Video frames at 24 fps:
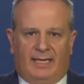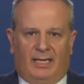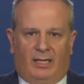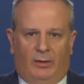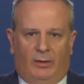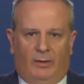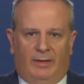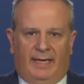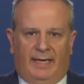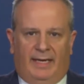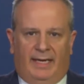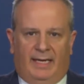
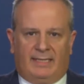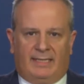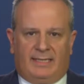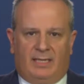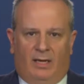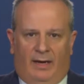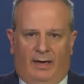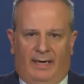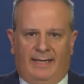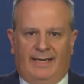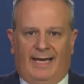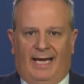including a
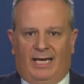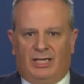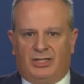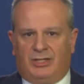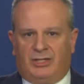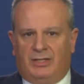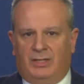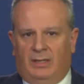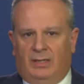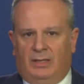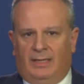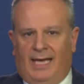Thai
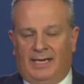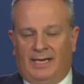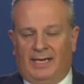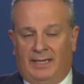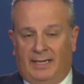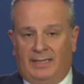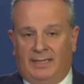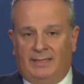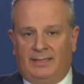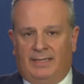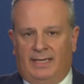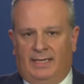national
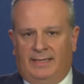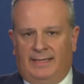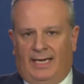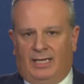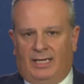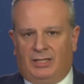and an Indian